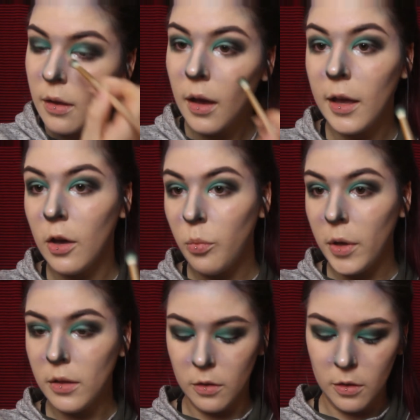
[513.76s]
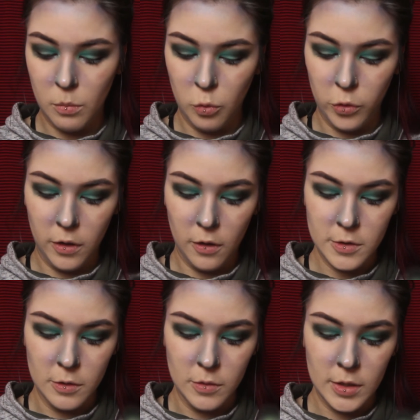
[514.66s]
I hope I look more
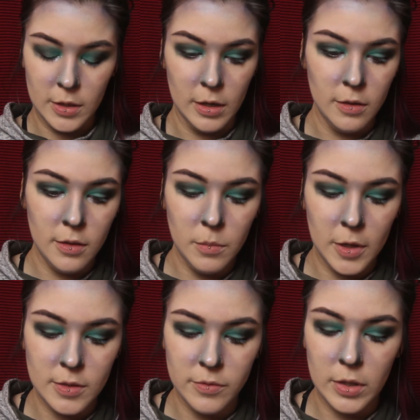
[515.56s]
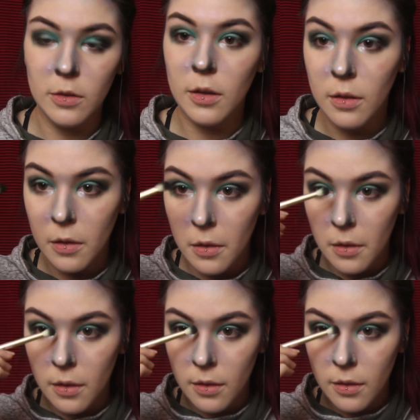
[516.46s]
cartoony than anything, because if I look
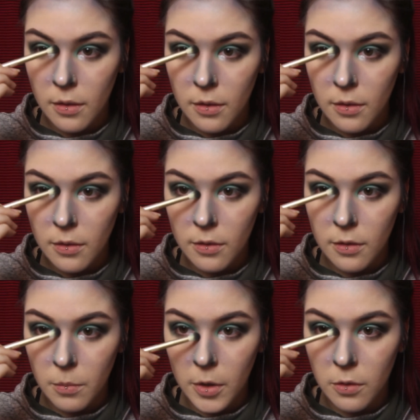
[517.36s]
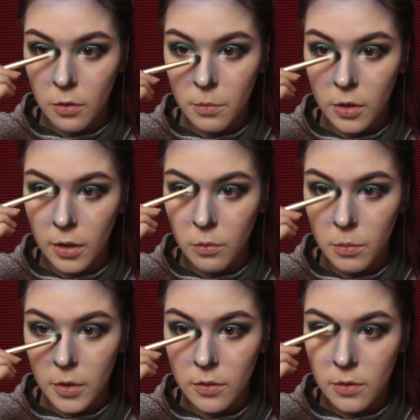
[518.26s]
semi-normal, I will
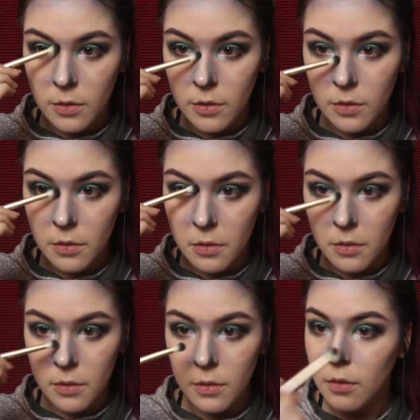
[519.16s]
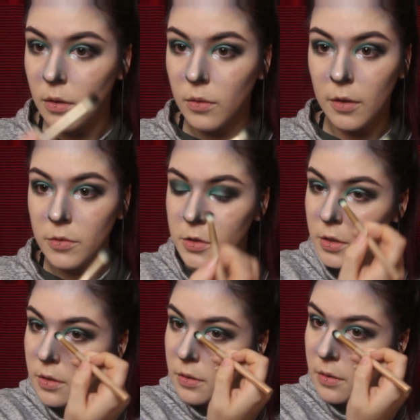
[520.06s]
be concerned. Oh yeah, for sure.